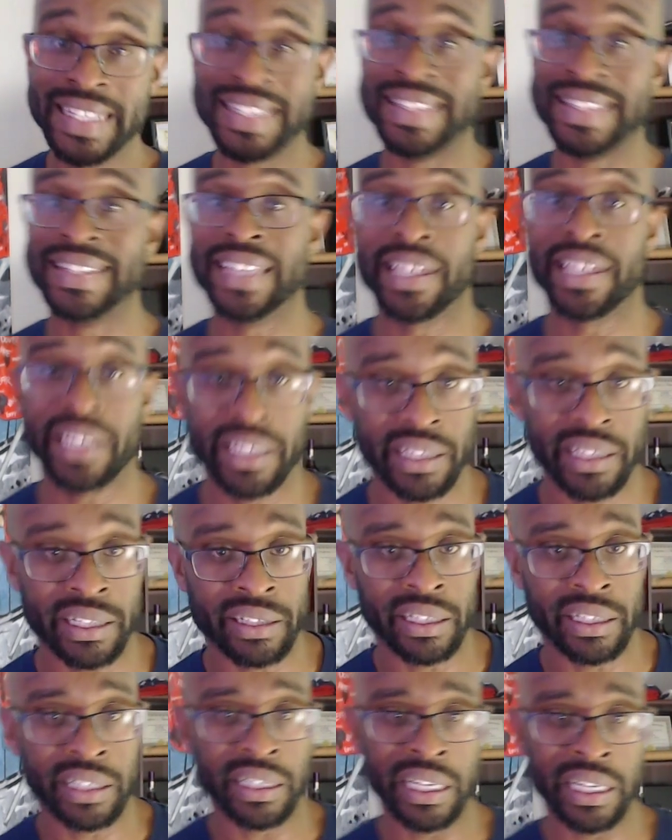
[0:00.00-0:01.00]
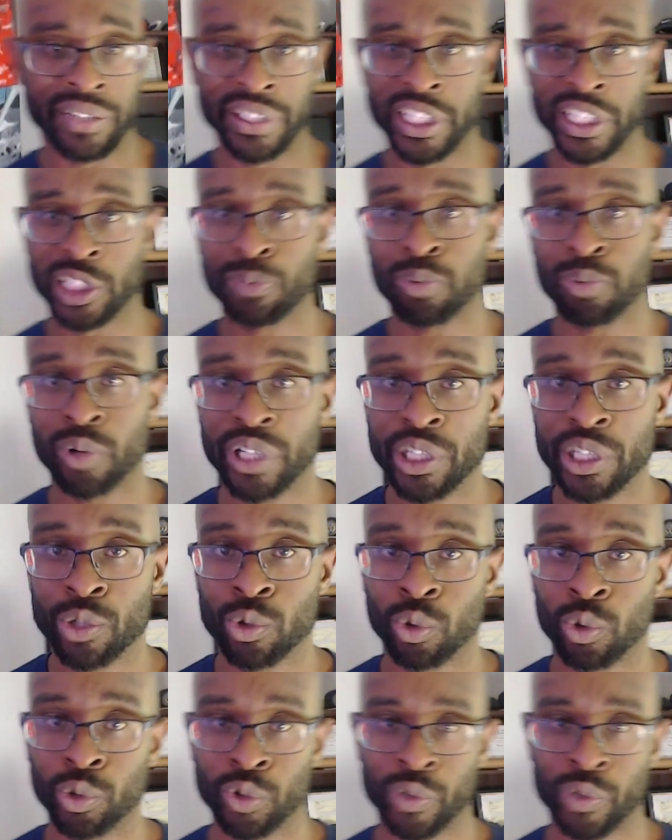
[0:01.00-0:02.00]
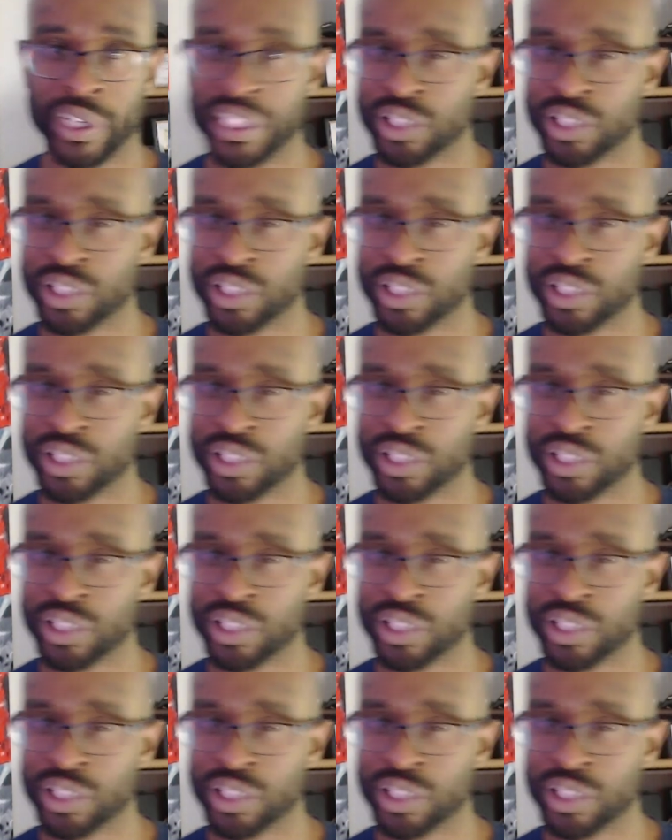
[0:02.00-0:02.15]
did it, and I think it's pretty cool to read.